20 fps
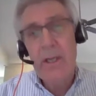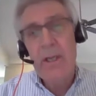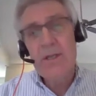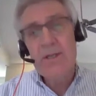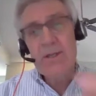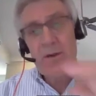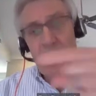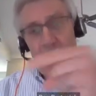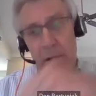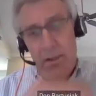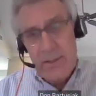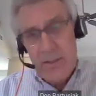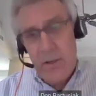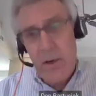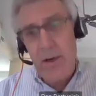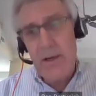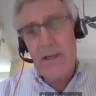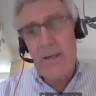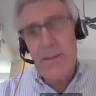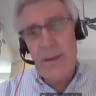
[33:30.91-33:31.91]
So I'll
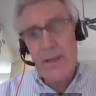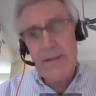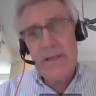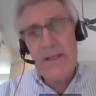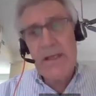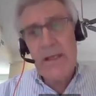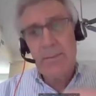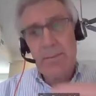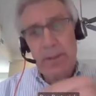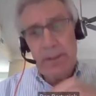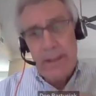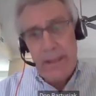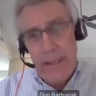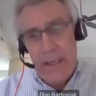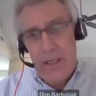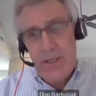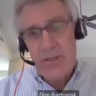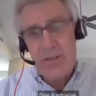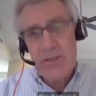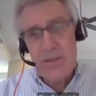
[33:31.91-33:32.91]
talk about the
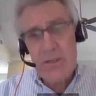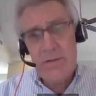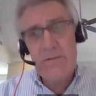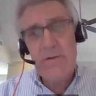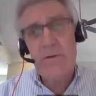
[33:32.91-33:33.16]
implications of